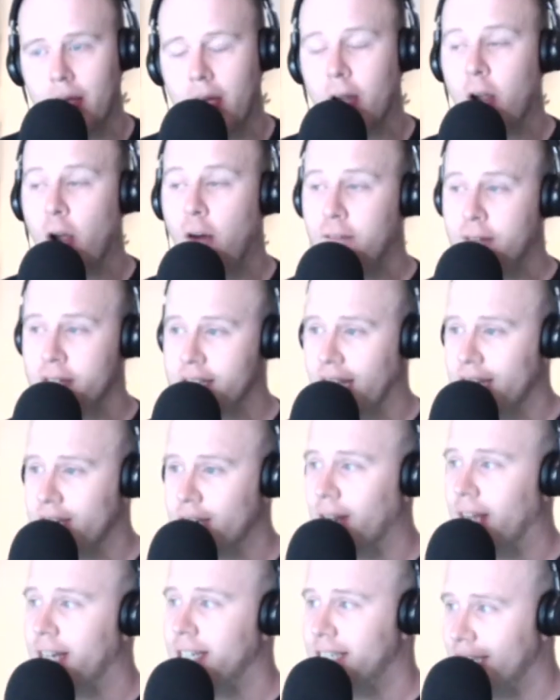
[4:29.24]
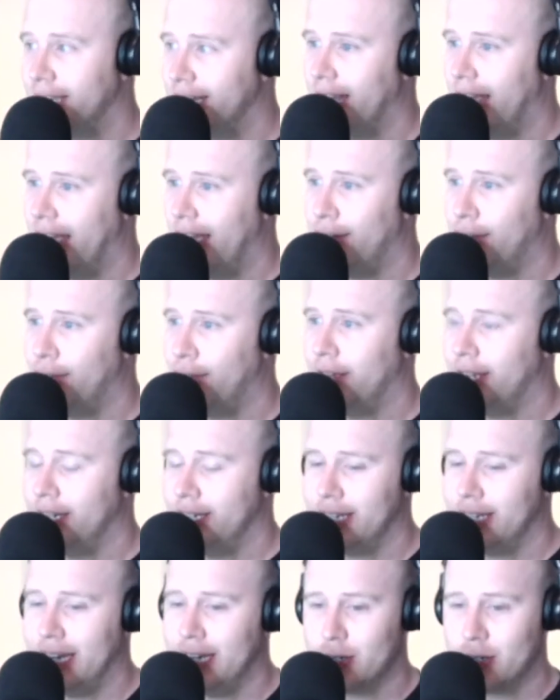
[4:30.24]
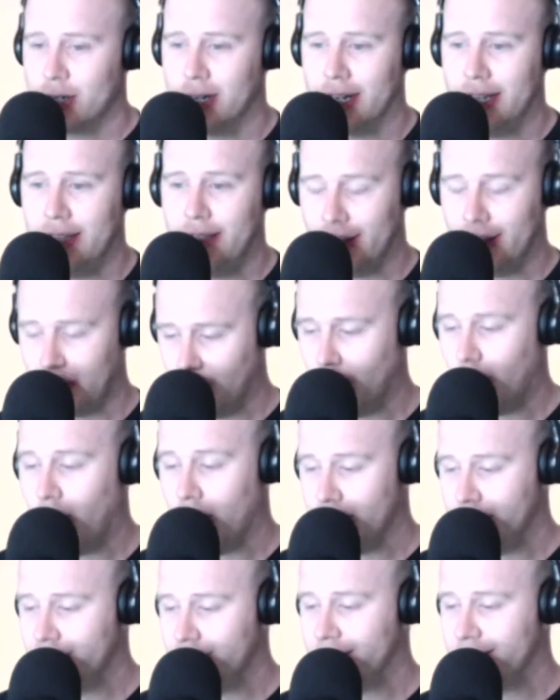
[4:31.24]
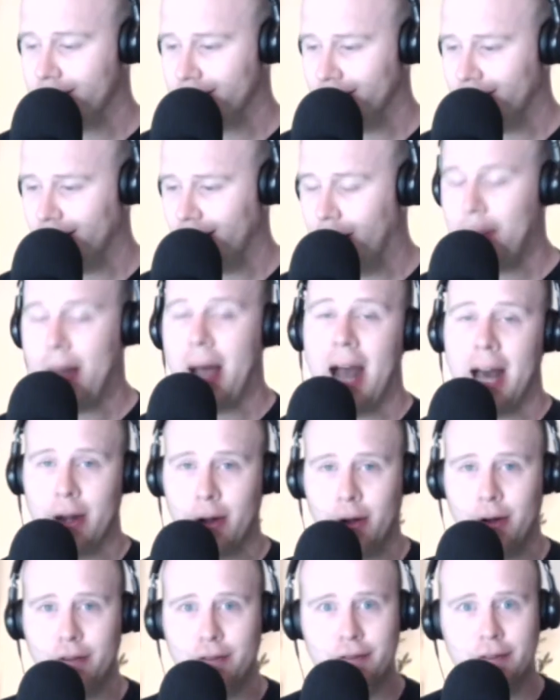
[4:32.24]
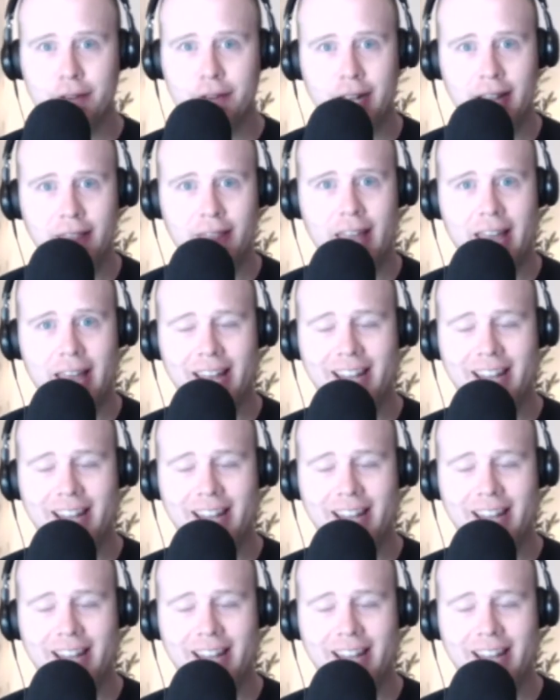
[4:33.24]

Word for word: A conversation I did have intentionally that I was a part of and that